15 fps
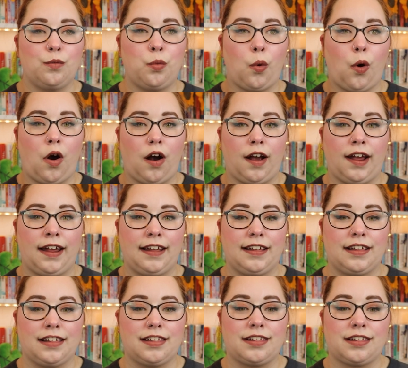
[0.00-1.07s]

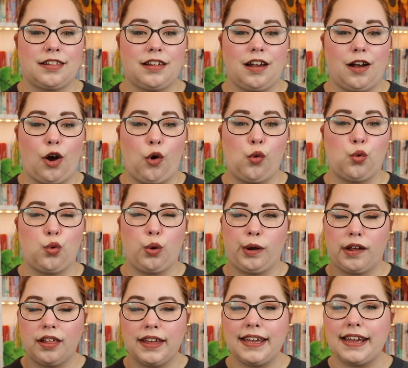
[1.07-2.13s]
was a
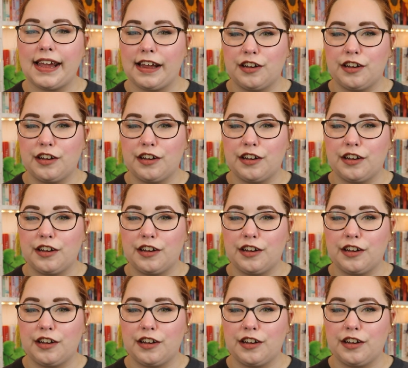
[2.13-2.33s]
really